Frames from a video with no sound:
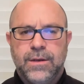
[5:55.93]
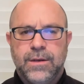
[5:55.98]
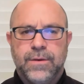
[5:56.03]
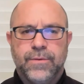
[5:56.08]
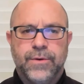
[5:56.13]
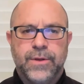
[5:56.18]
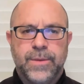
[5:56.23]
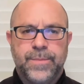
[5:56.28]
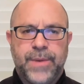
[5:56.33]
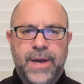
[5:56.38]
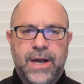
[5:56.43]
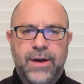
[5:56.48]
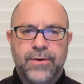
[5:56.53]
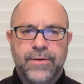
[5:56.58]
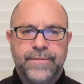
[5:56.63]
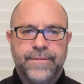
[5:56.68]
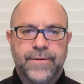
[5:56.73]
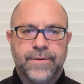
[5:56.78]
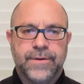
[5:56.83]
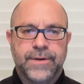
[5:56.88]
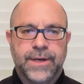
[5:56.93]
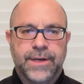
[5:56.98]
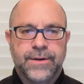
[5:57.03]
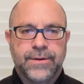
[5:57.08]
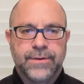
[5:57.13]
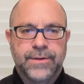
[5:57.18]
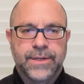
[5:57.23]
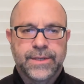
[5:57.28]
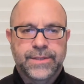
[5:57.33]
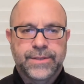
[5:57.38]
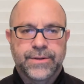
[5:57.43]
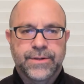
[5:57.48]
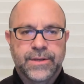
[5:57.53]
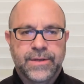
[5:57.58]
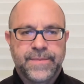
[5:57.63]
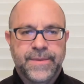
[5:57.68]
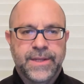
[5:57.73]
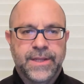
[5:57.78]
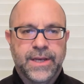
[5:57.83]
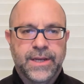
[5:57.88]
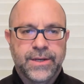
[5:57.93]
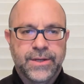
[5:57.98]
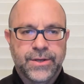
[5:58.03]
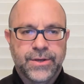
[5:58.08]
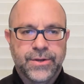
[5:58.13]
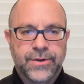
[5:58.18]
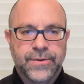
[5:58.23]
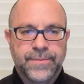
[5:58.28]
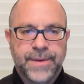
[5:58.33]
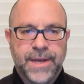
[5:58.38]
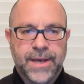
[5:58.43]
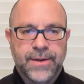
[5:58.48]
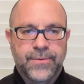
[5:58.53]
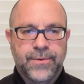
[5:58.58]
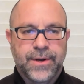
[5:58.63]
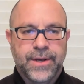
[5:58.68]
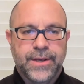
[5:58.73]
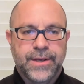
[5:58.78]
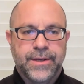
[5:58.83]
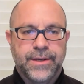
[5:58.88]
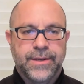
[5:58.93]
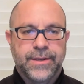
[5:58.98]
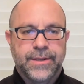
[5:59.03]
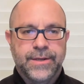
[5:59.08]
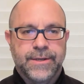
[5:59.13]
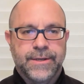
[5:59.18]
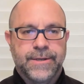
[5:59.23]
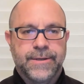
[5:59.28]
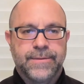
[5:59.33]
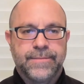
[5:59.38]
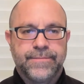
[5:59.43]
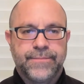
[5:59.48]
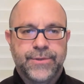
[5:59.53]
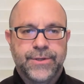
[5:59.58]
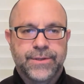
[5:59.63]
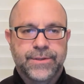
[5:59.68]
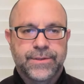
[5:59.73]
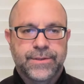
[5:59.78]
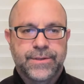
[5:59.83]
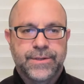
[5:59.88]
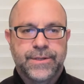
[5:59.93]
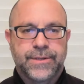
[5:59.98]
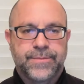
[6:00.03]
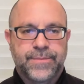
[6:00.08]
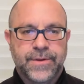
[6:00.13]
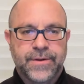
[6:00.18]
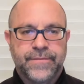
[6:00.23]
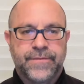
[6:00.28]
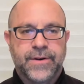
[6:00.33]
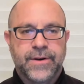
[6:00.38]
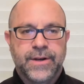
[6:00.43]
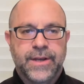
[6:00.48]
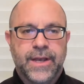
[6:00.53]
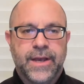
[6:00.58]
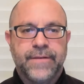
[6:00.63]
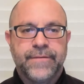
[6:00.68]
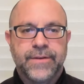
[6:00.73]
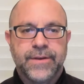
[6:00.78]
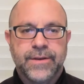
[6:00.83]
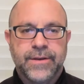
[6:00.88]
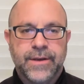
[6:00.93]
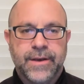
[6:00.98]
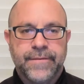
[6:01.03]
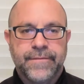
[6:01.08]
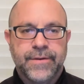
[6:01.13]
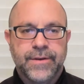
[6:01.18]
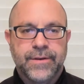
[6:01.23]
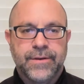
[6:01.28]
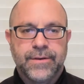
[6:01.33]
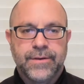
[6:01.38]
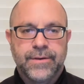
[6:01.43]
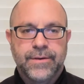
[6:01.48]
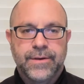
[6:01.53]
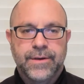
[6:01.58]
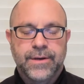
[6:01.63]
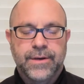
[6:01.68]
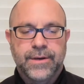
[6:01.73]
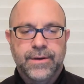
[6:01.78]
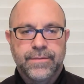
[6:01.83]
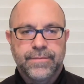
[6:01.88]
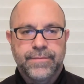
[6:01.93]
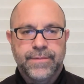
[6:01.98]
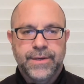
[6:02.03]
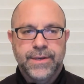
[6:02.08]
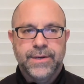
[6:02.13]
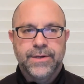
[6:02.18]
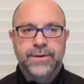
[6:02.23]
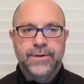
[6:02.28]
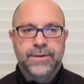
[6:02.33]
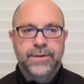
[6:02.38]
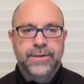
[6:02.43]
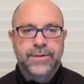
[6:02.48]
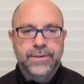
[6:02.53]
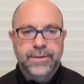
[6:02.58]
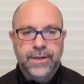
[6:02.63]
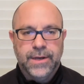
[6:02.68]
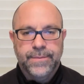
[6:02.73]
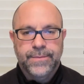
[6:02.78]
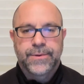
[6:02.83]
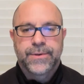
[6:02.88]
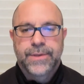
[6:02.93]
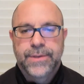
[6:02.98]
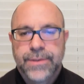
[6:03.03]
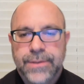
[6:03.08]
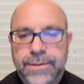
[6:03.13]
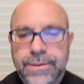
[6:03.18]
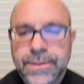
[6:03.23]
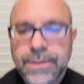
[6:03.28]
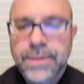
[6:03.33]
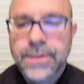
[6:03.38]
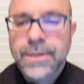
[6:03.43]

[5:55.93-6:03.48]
really powerful, and I don't necessarily mean that in a good or bad way. Just it's been a very heavy year and couple years.